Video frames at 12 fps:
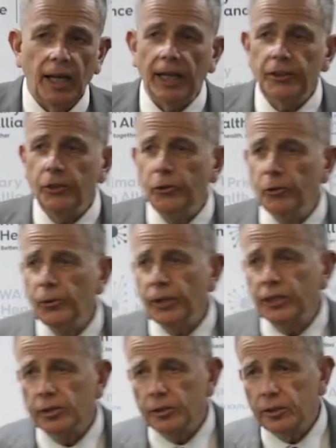and
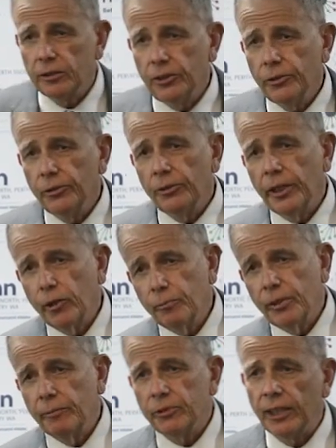you
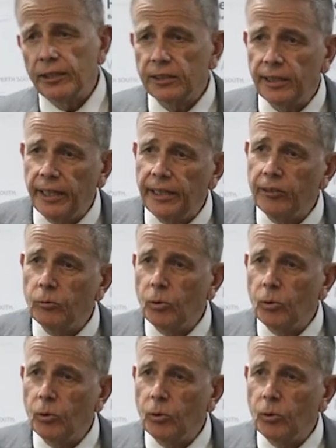help them to understand